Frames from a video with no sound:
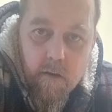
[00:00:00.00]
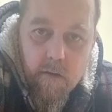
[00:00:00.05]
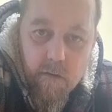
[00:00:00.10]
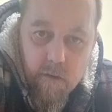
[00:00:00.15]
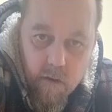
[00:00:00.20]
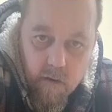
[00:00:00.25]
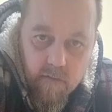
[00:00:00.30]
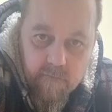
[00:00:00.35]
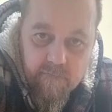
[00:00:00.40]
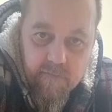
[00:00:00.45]

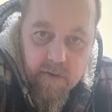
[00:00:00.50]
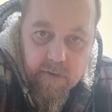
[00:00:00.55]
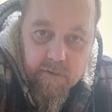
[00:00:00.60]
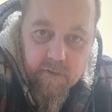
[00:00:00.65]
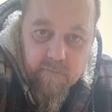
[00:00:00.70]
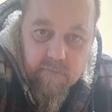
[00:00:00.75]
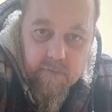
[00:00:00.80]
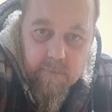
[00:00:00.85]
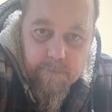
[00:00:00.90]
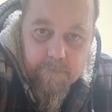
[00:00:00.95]
Not a
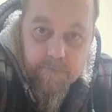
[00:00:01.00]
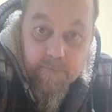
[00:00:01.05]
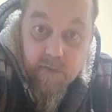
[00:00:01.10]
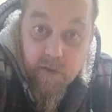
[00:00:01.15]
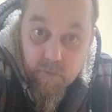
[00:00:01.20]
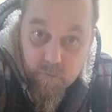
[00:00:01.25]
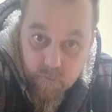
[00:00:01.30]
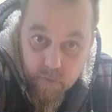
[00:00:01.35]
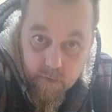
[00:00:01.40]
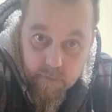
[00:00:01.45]
fan of it.
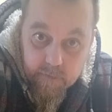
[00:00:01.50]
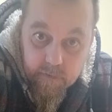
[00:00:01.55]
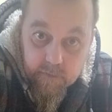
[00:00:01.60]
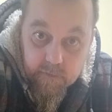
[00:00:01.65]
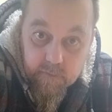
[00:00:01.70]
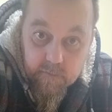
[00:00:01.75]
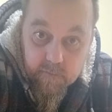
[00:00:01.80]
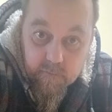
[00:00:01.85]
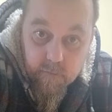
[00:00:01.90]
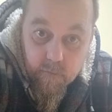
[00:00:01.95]
I'd rather you
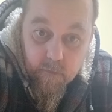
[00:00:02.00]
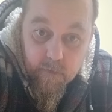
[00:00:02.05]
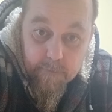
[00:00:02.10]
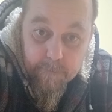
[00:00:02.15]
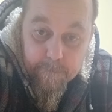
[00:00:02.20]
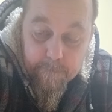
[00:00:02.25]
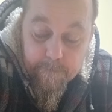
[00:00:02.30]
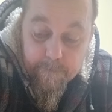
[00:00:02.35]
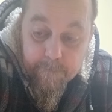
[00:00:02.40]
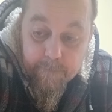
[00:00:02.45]
didn't do it.
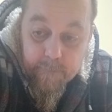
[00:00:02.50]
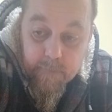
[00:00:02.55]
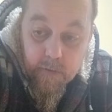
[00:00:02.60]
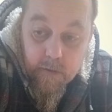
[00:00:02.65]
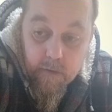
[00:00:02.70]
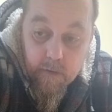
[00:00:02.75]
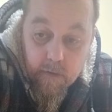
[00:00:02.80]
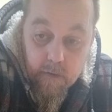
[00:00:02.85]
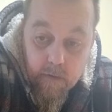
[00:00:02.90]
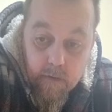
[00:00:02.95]

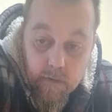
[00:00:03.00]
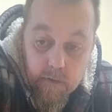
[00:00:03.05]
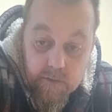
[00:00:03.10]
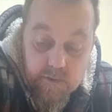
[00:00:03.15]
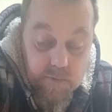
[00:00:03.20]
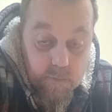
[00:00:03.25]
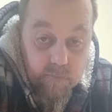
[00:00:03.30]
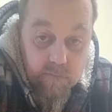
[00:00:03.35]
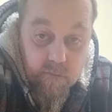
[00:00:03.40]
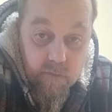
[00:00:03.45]

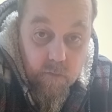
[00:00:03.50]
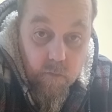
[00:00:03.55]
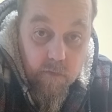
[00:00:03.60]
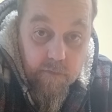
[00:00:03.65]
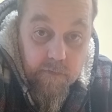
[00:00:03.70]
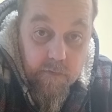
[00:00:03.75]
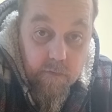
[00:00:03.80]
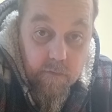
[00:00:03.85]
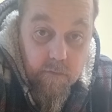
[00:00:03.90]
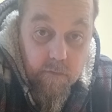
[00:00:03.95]
It's up to you
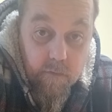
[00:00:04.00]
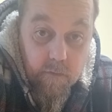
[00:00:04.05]
whether you